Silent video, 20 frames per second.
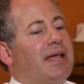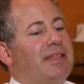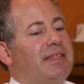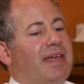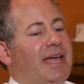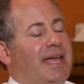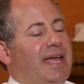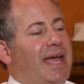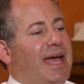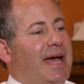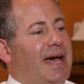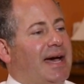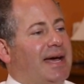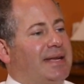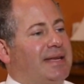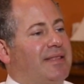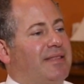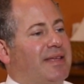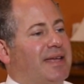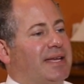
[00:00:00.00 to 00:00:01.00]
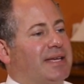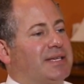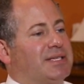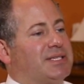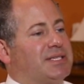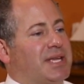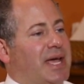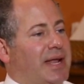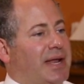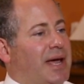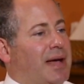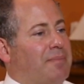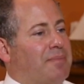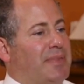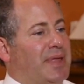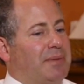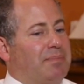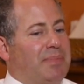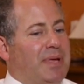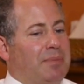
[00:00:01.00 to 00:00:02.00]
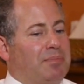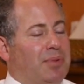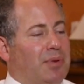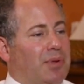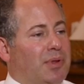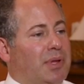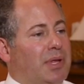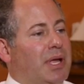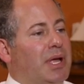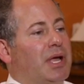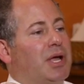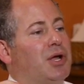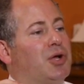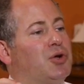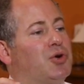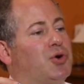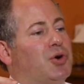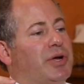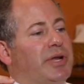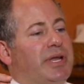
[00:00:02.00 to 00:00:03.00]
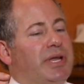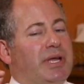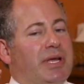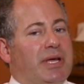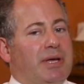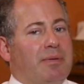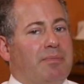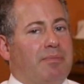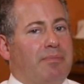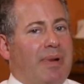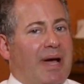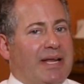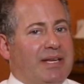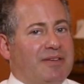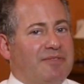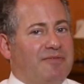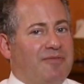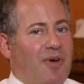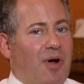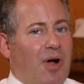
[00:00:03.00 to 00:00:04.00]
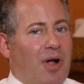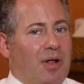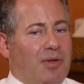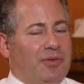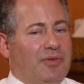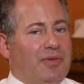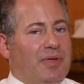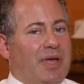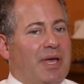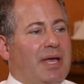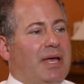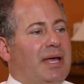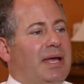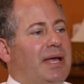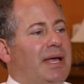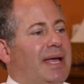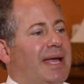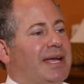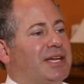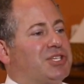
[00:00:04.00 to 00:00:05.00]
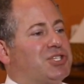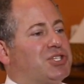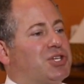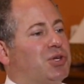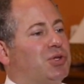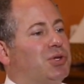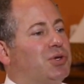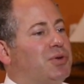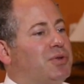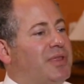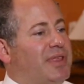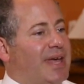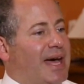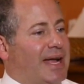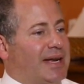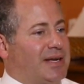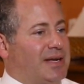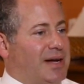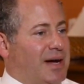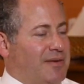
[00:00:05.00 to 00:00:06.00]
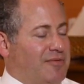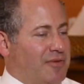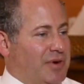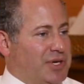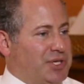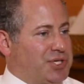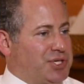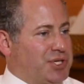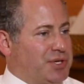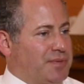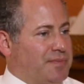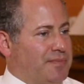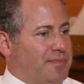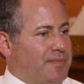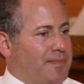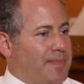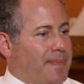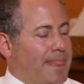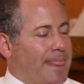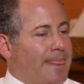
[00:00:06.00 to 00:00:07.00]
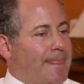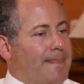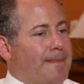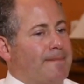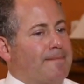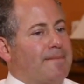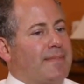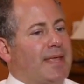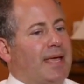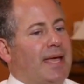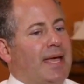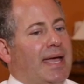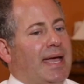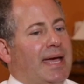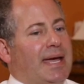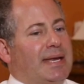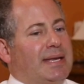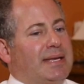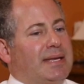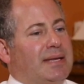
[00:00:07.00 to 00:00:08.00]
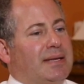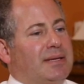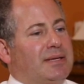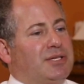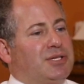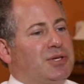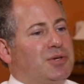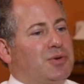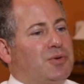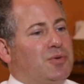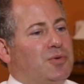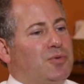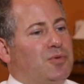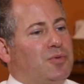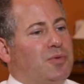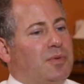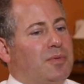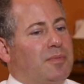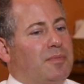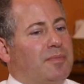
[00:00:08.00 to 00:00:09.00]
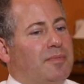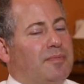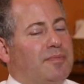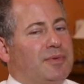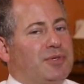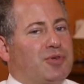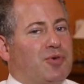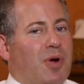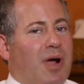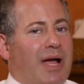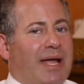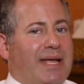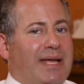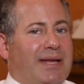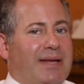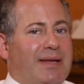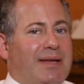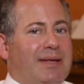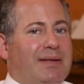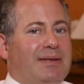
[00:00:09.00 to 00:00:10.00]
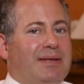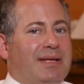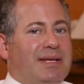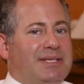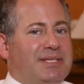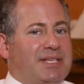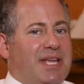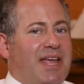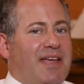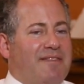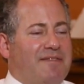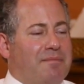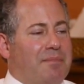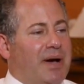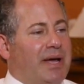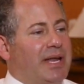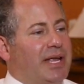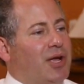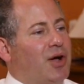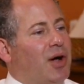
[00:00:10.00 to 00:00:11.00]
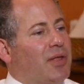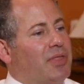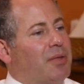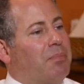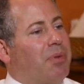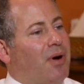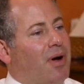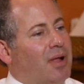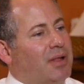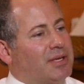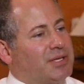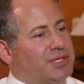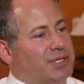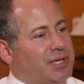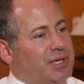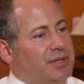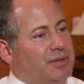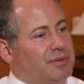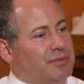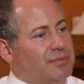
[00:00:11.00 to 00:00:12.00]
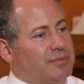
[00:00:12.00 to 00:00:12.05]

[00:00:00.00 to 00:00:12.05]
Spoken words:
They had things set up that people could, by default, exclude that coverage and to try and save money on the policy.